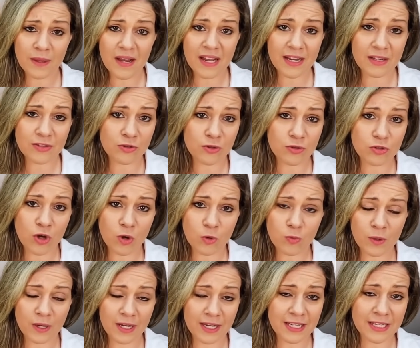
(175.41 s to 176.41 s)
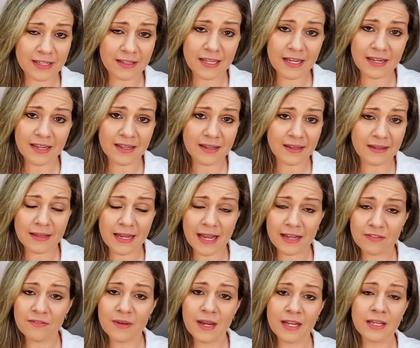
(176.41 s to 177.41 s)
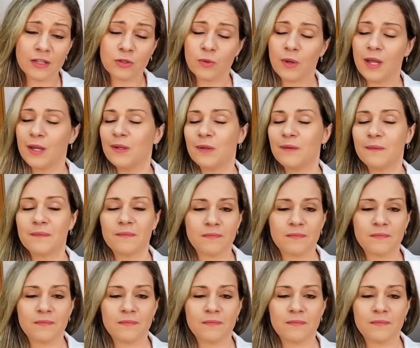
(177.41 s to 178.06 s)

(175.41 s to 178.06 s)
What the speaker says: And if you don't want anything, that's fine as well.